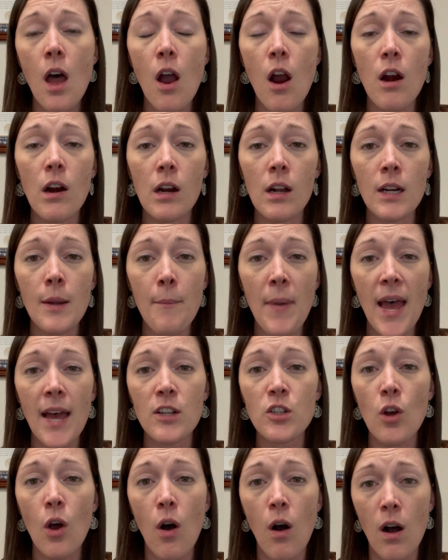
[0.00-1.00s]
are going to
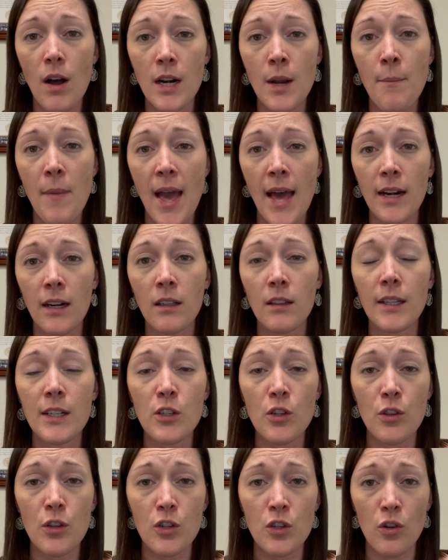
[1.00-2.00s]
pass automatically
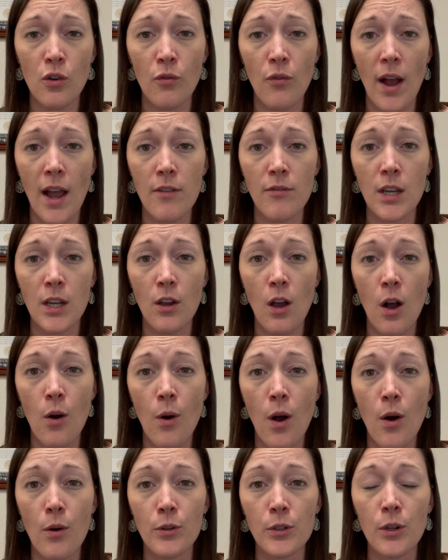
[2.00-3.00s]
to the surviving
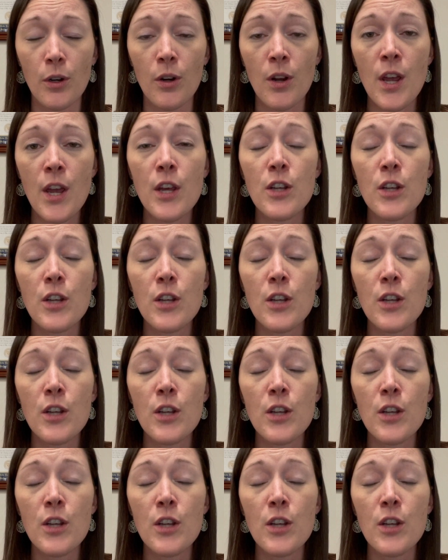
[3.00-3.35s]
co-owner.